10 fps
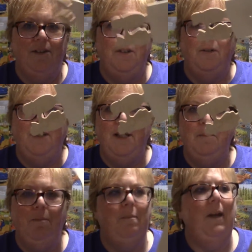
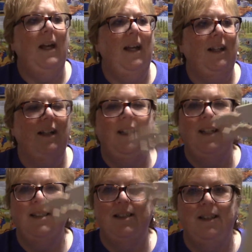donate back, I
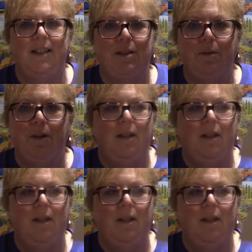guess, unless,